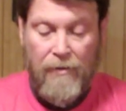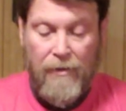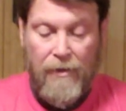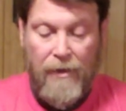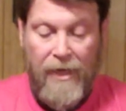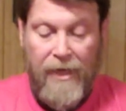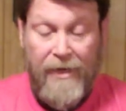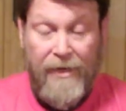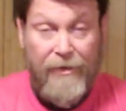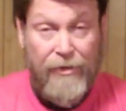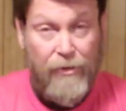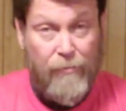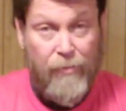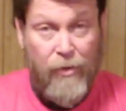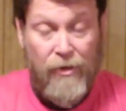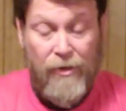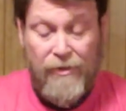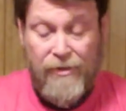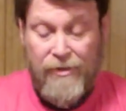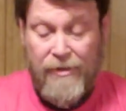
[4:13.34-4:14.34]
lay it in your
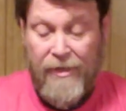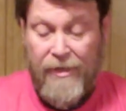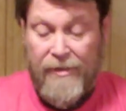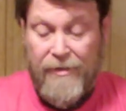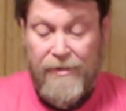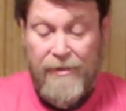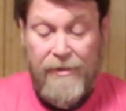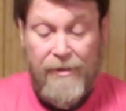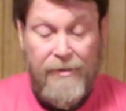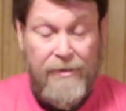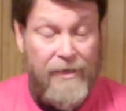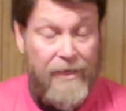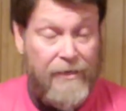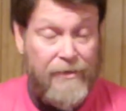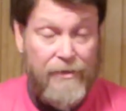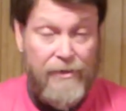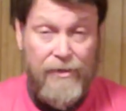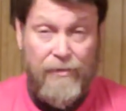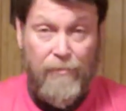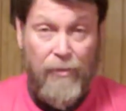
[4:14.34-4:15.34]
bird's nest, and it
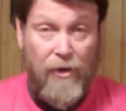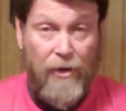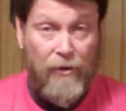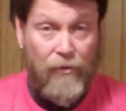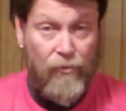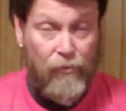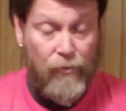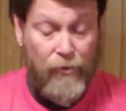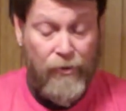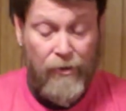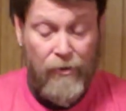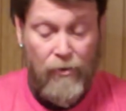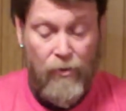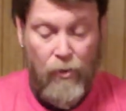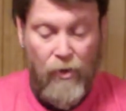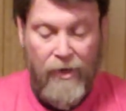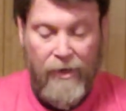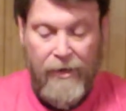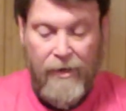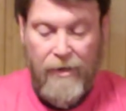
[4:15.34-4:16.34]
takes a spark real
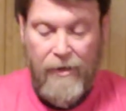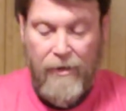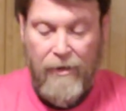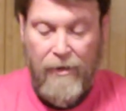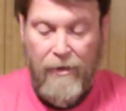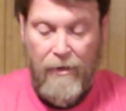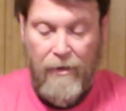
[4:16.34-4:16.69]
quick.